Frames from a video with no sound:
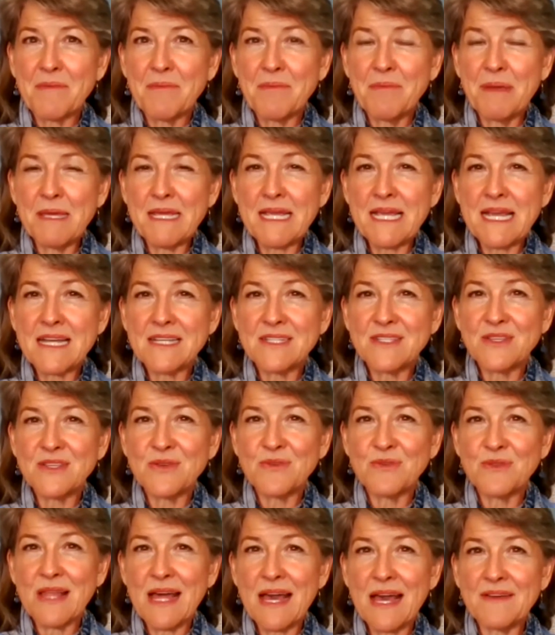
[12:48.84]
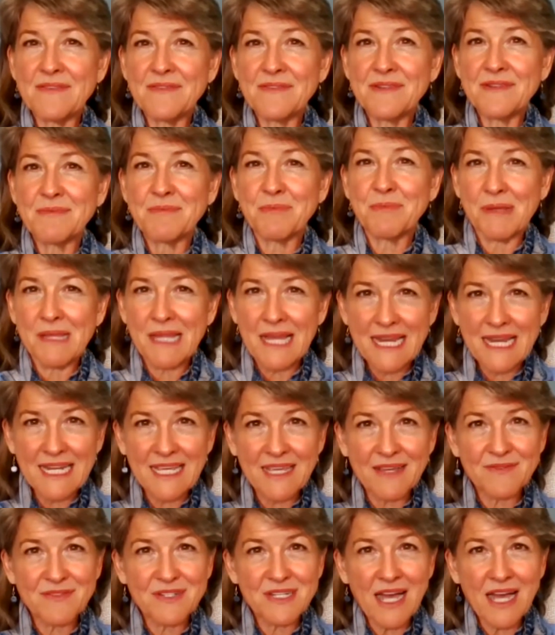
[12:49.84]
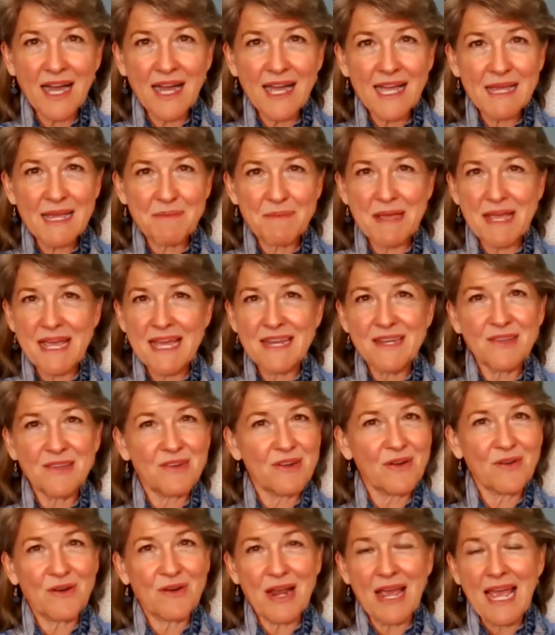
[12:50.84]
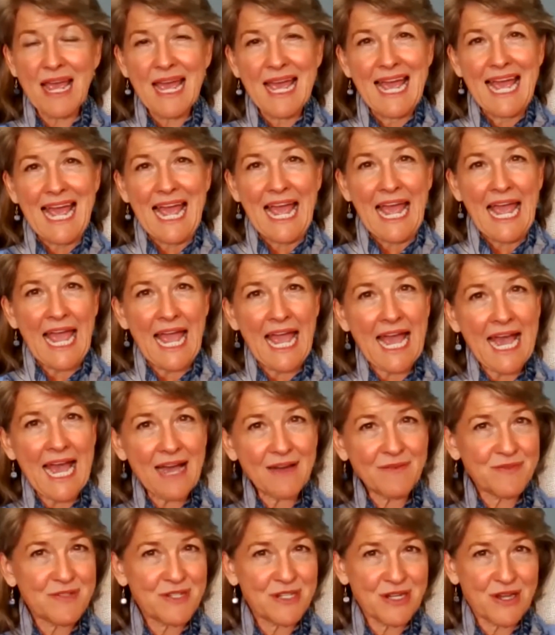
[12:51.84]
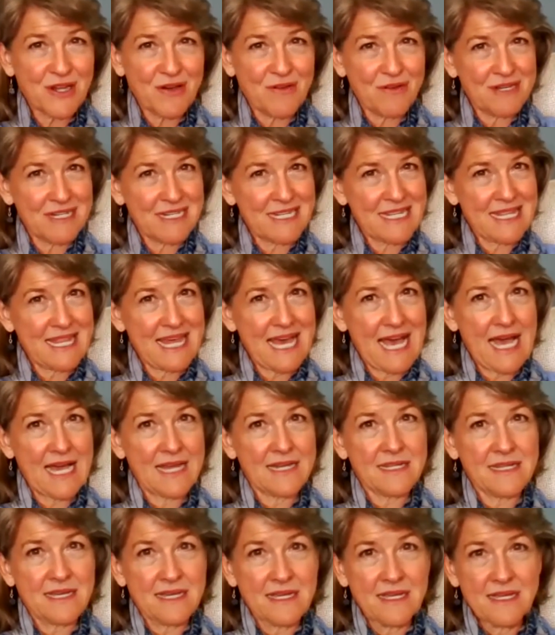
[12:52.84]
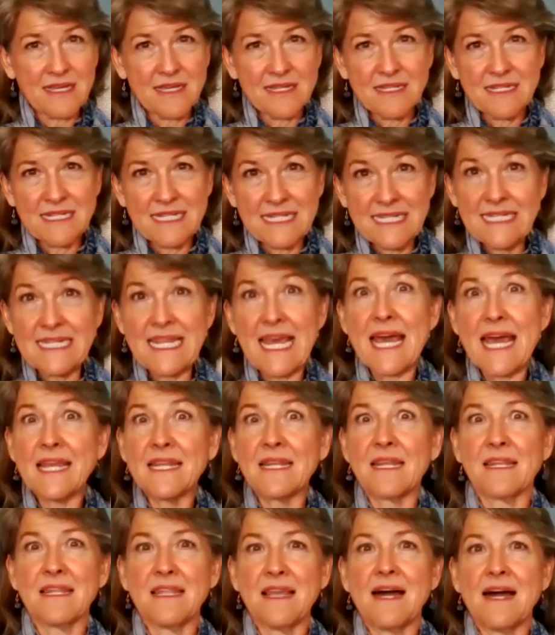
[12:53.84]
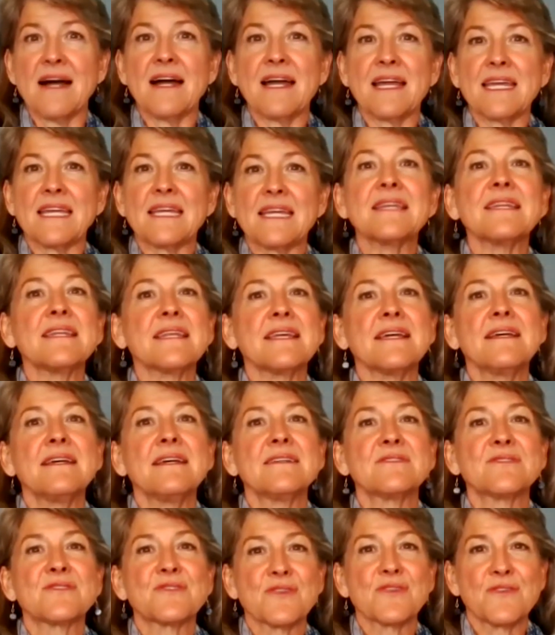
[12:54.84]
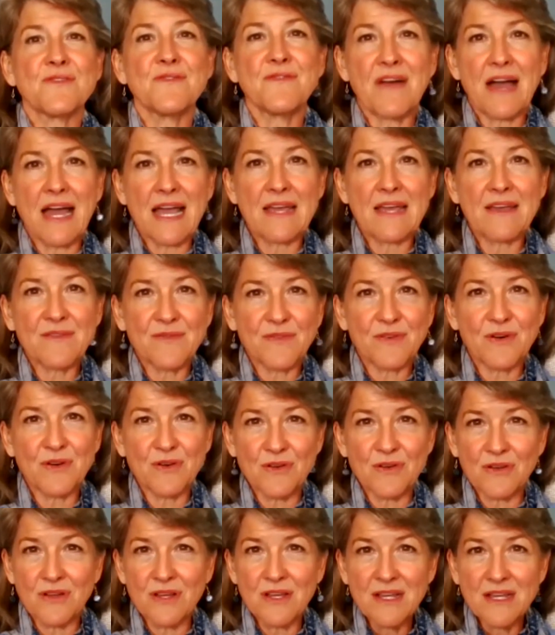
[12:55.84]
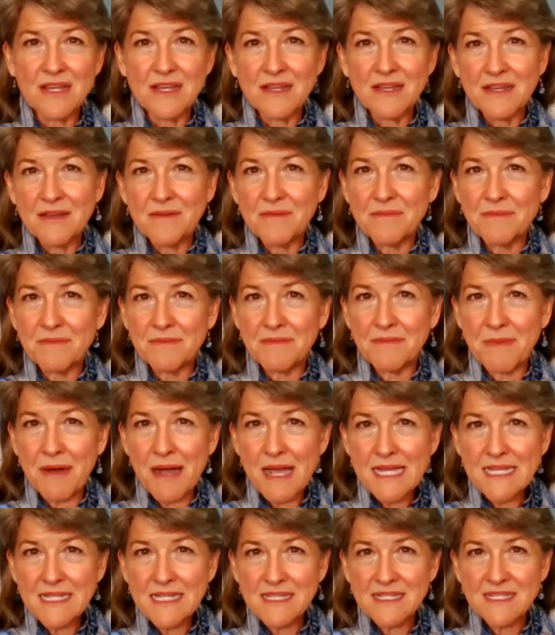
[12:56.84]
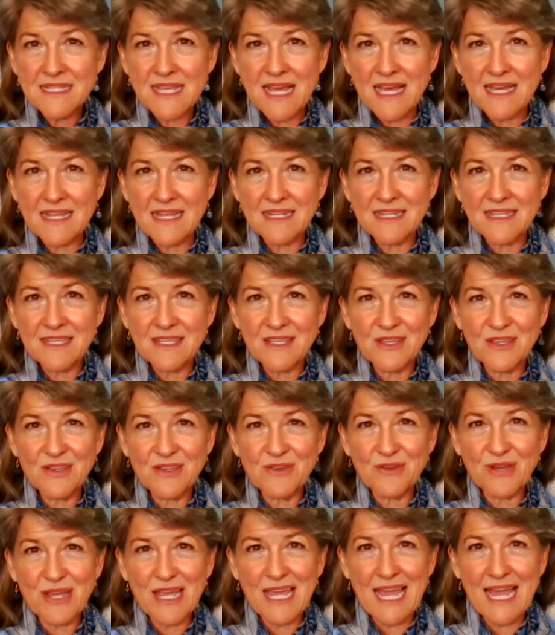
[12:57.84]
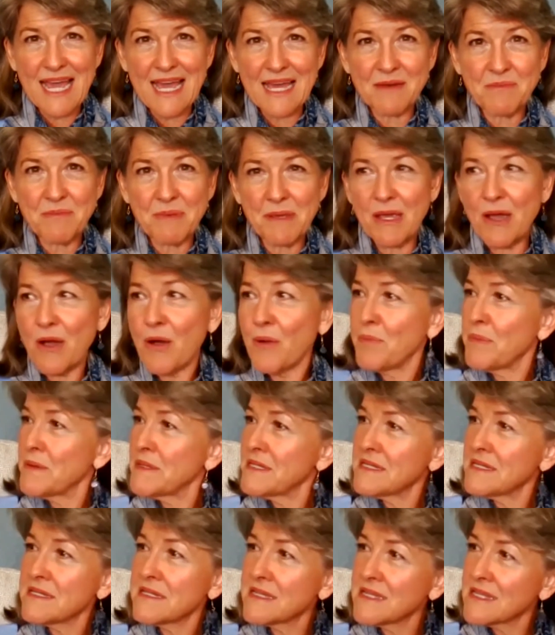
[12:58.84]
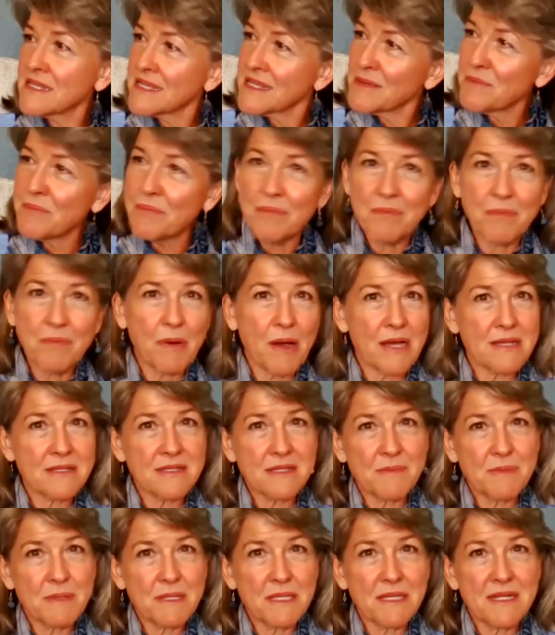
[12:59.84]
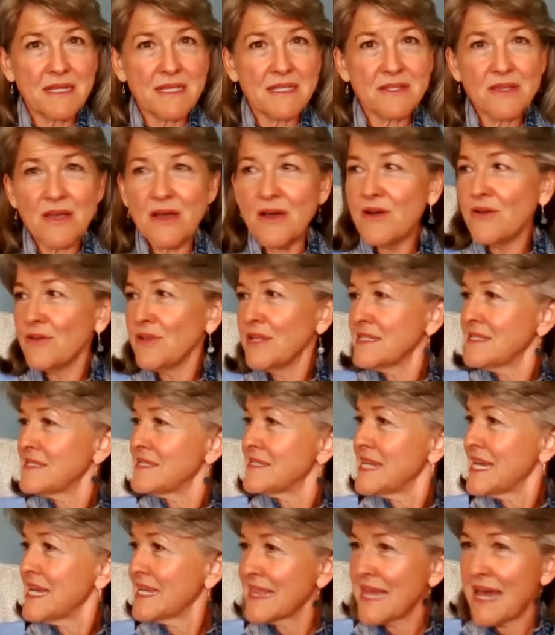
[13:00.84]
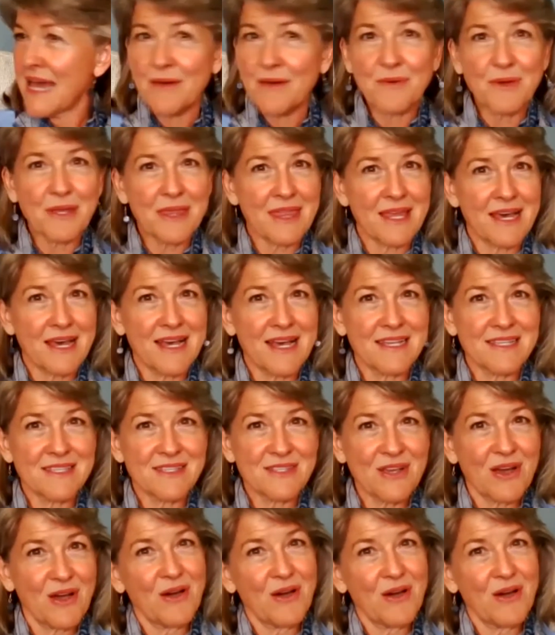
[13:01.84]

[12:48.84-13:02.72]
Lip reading: Because you left plenty of time, and you don't have to go into that deadline survival mindset. You can be open to the possibilities. Oh, let's take that with us.